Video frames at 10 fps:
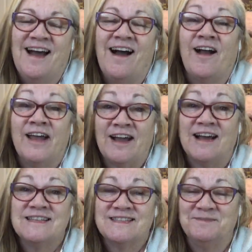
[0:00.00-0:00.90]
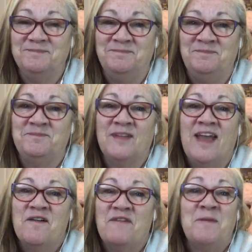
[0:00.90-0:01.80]
All right, guys.
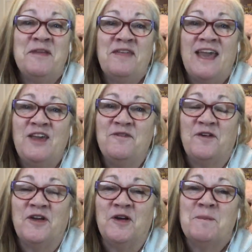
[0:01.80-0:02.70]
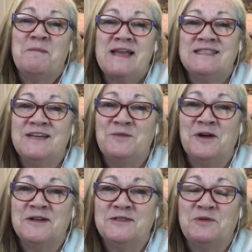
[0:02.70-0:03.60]
Velma, thank you for your amazing
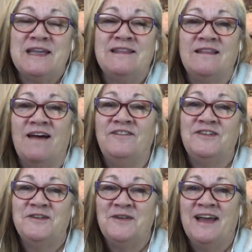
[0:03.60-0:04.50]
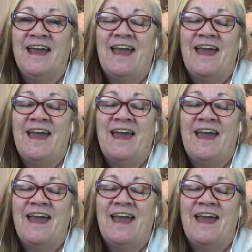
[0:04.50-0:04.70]
words. We love you.